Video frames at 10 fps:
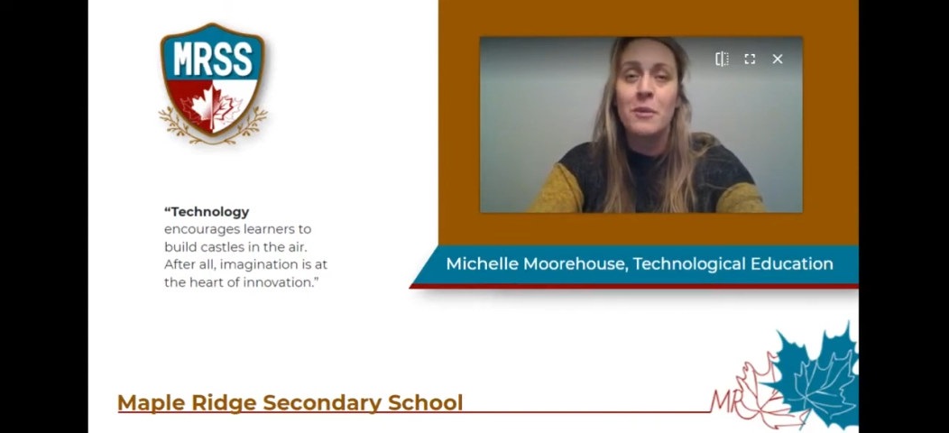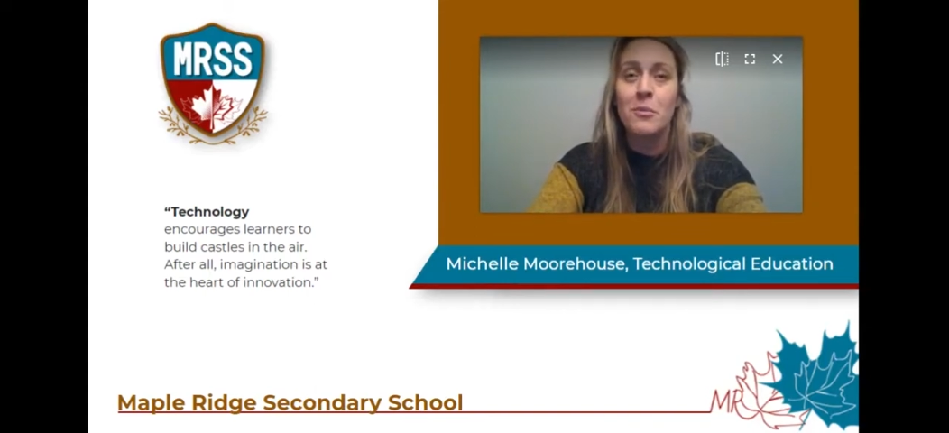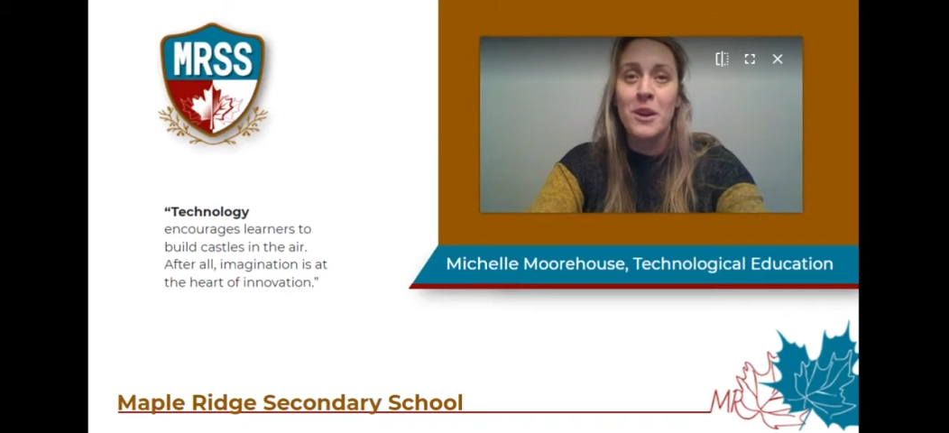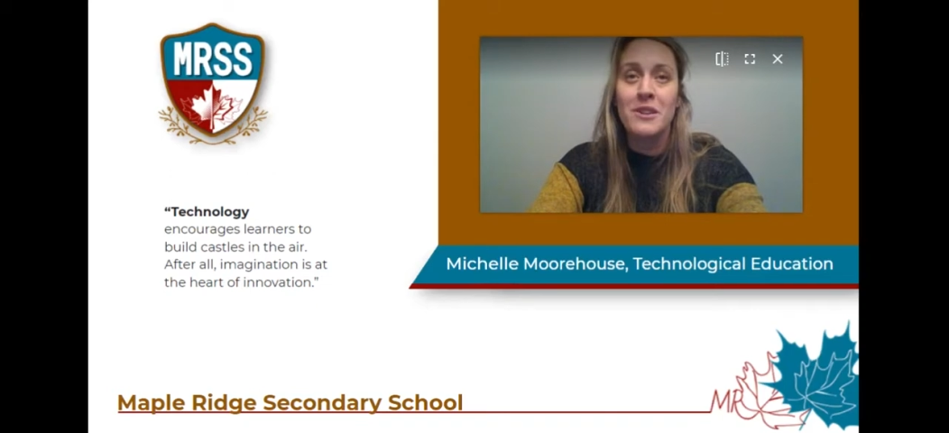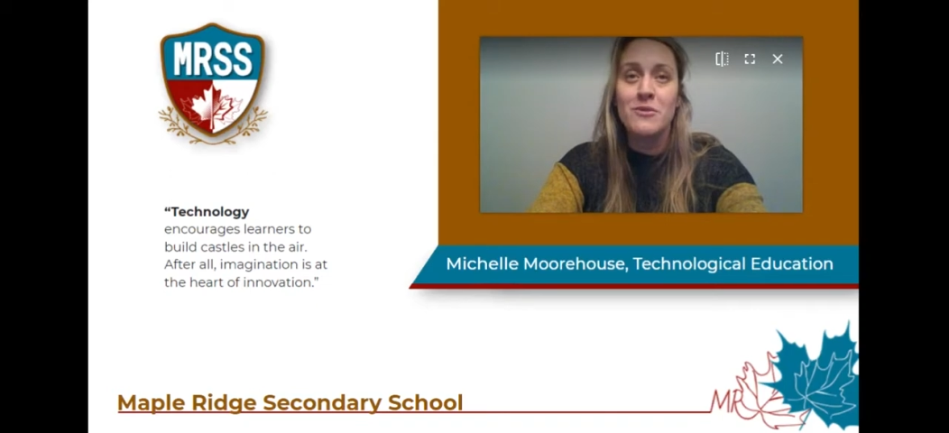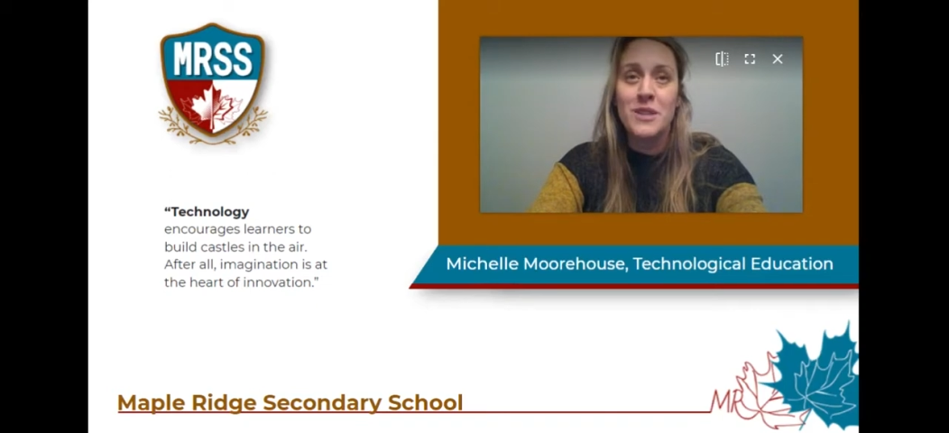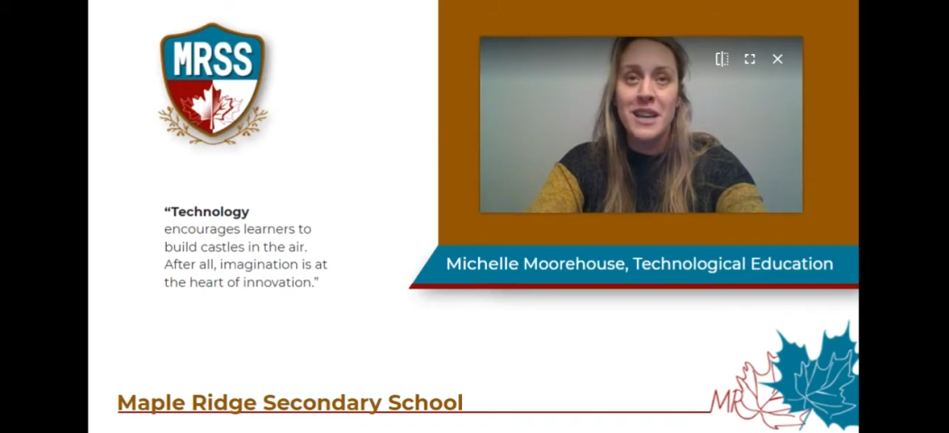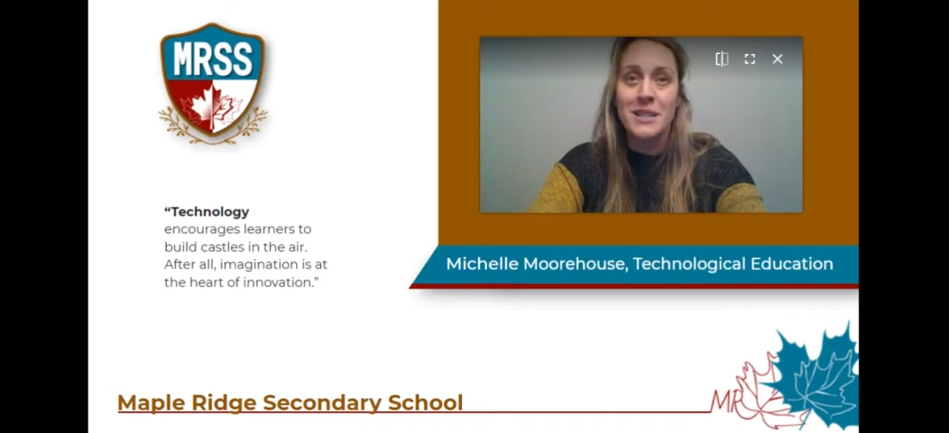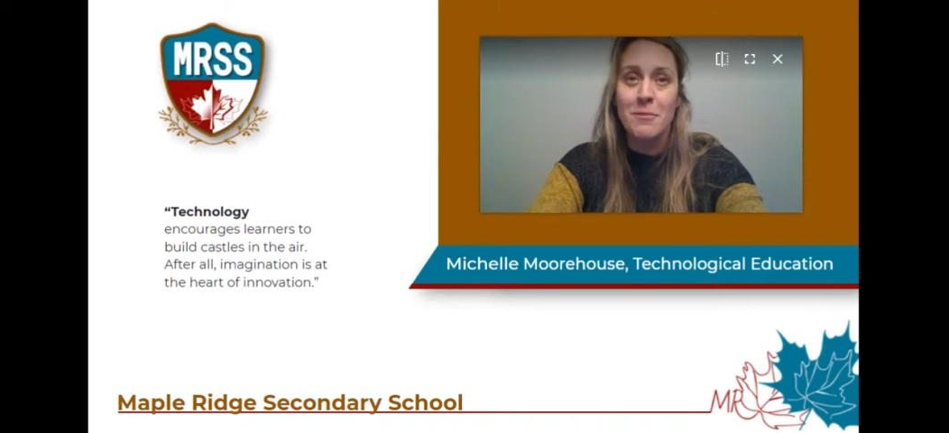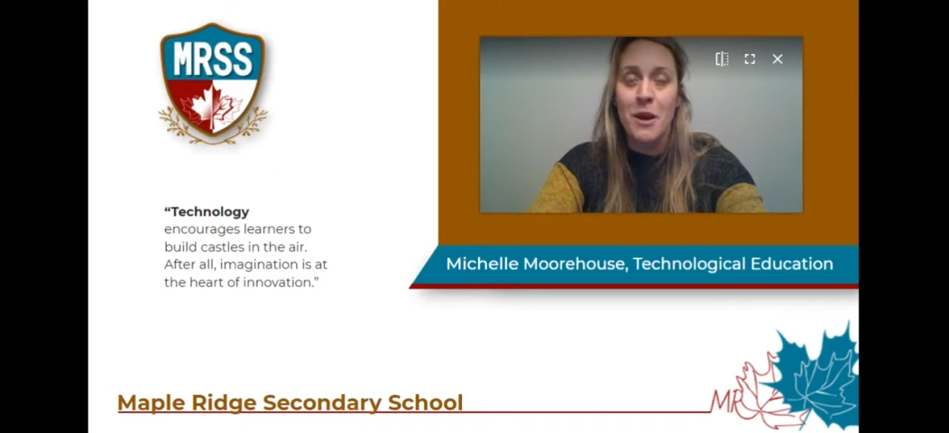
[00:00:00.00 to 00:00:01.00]
a brand new
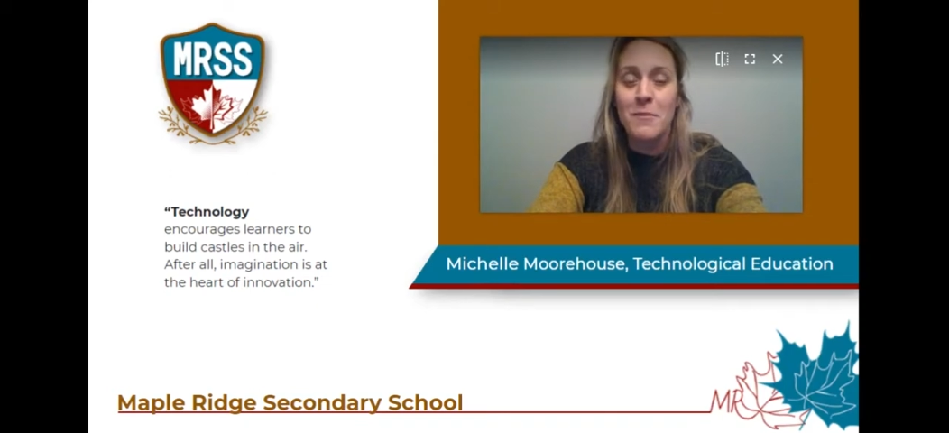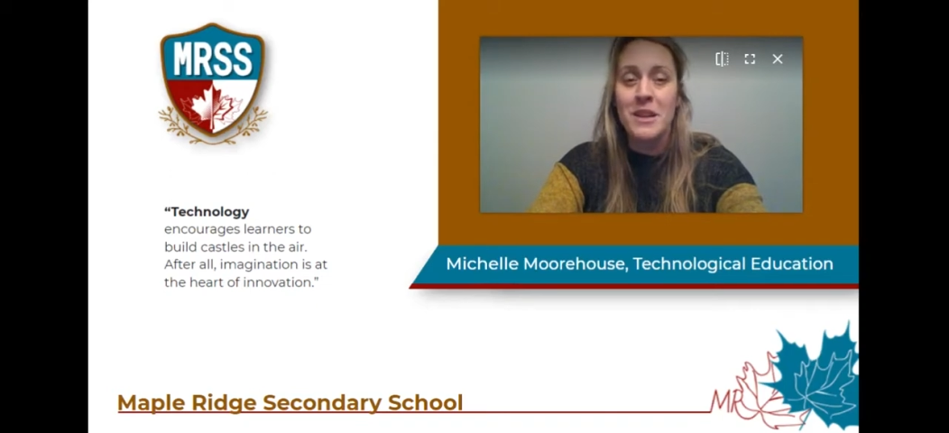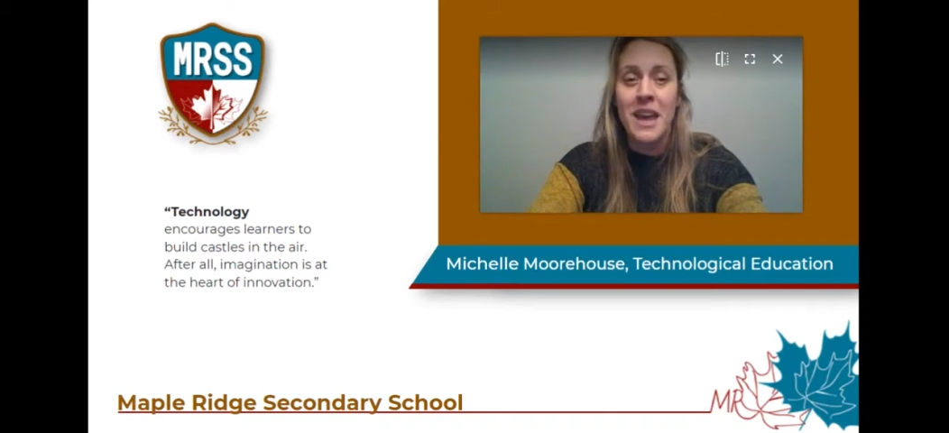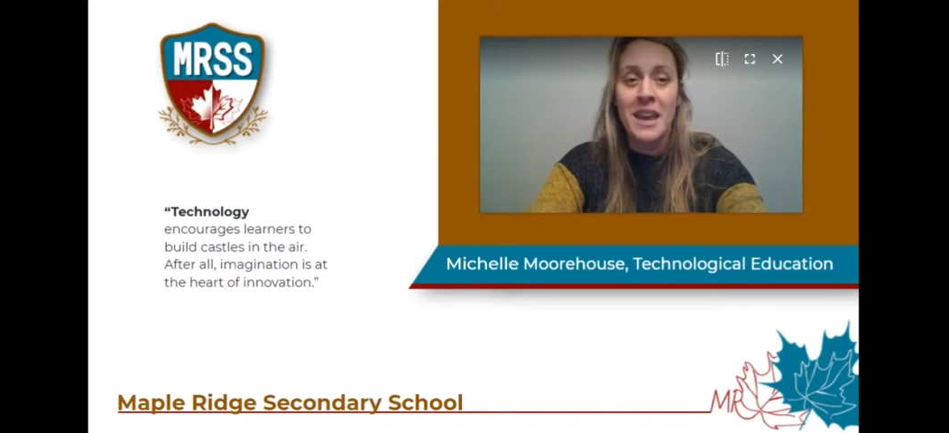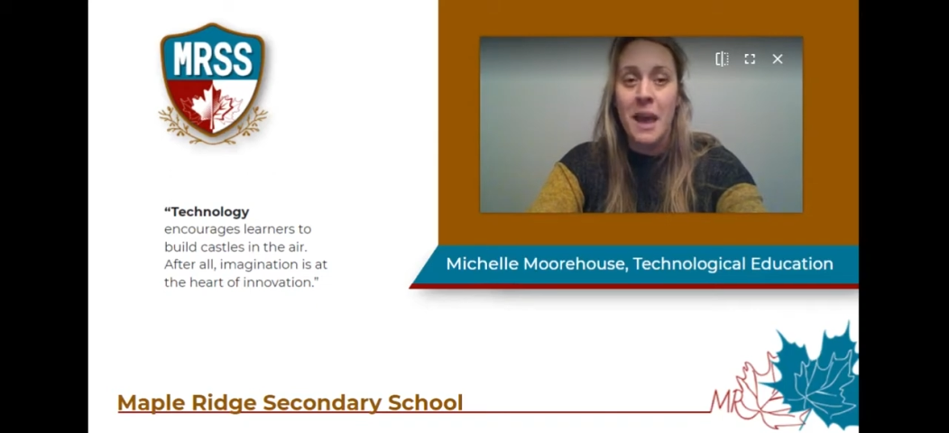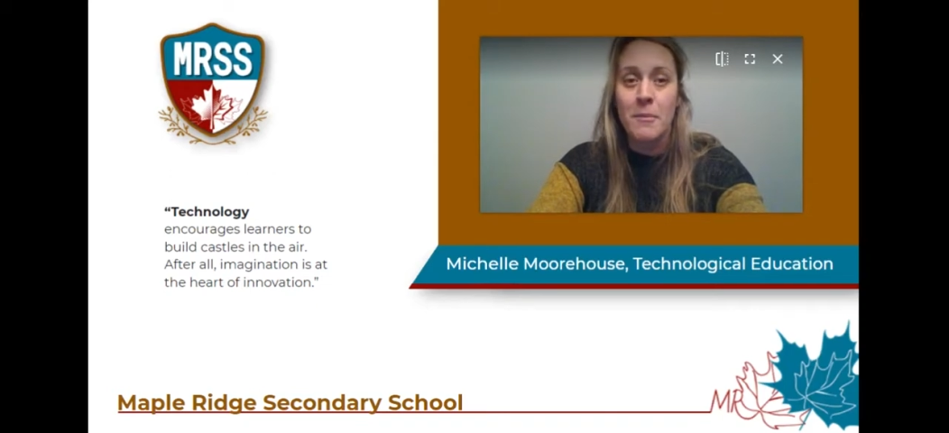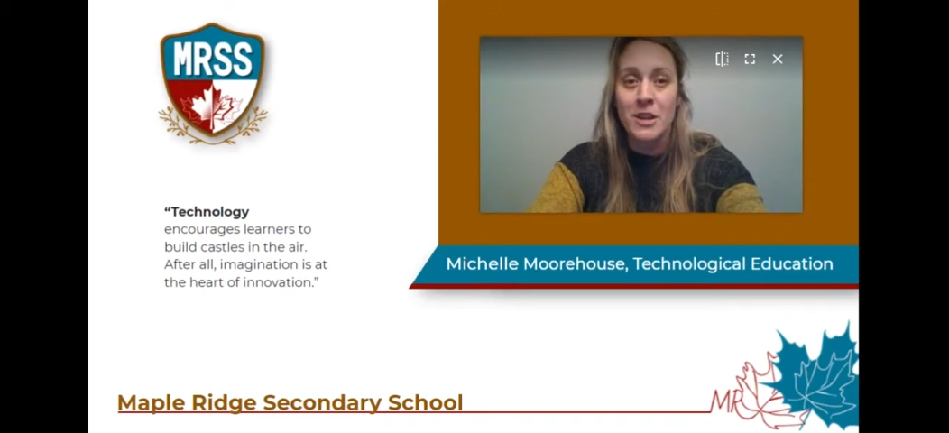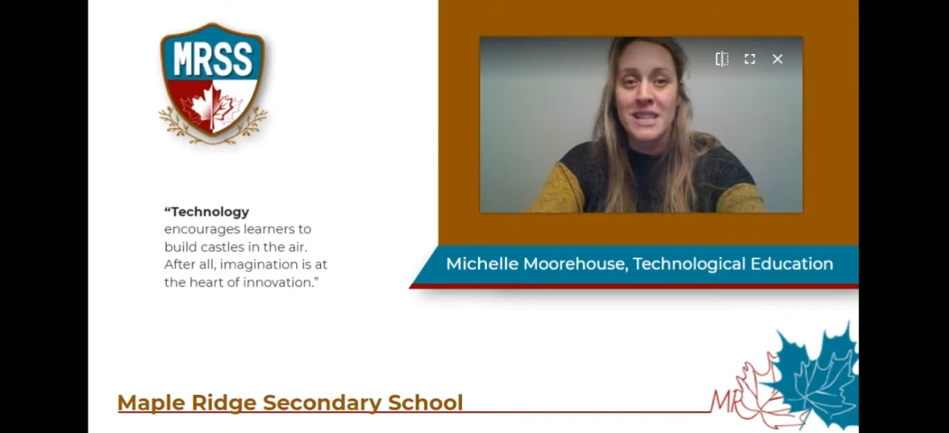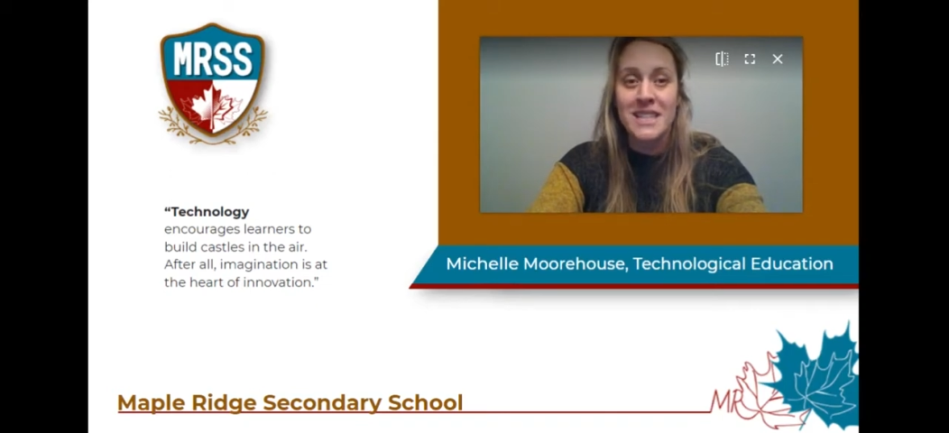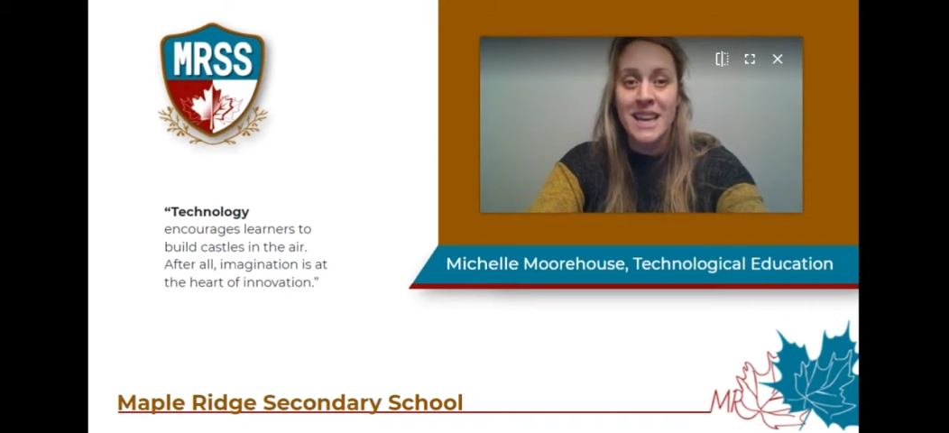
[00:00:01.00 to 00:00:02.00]
tech department at M
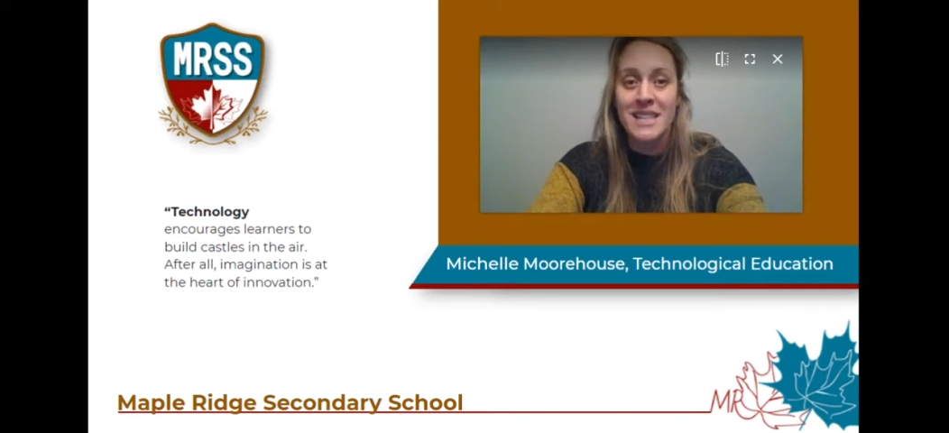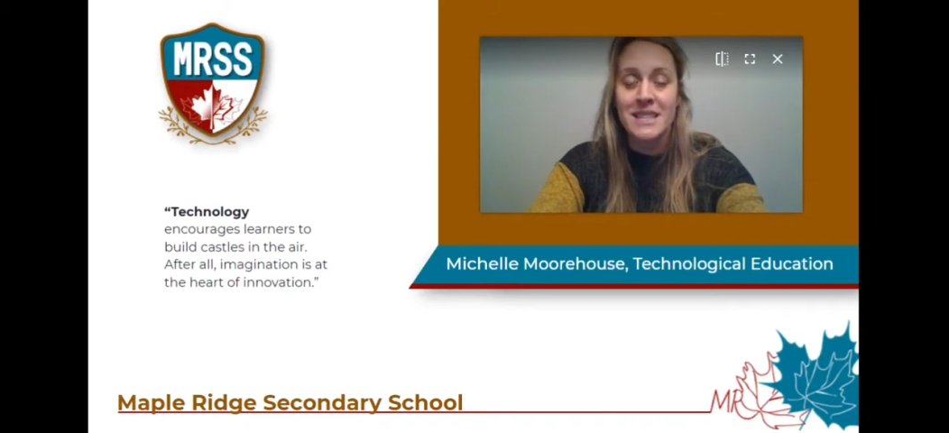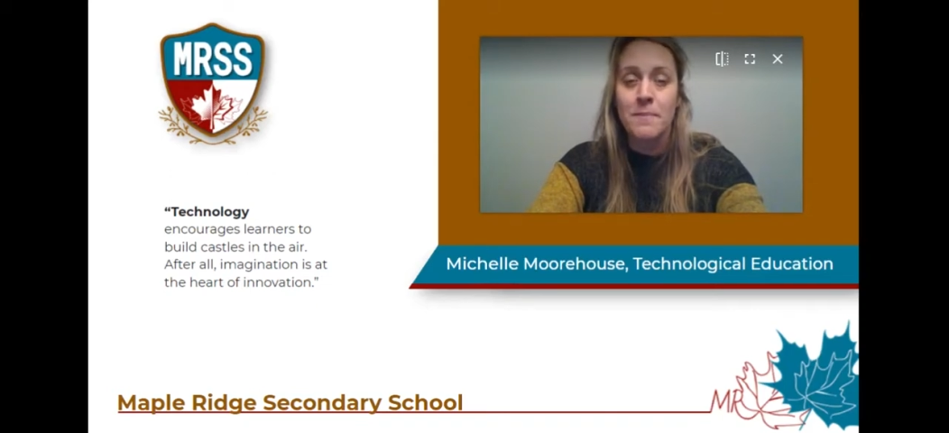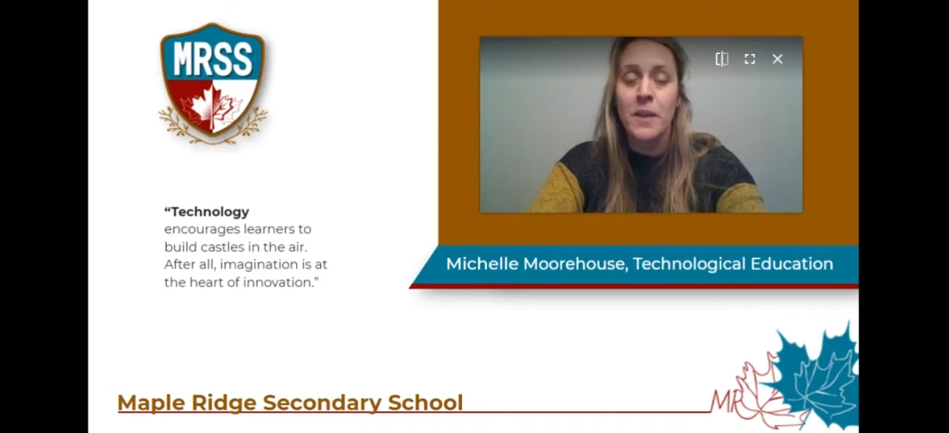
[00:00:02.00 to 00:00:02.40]
R S S.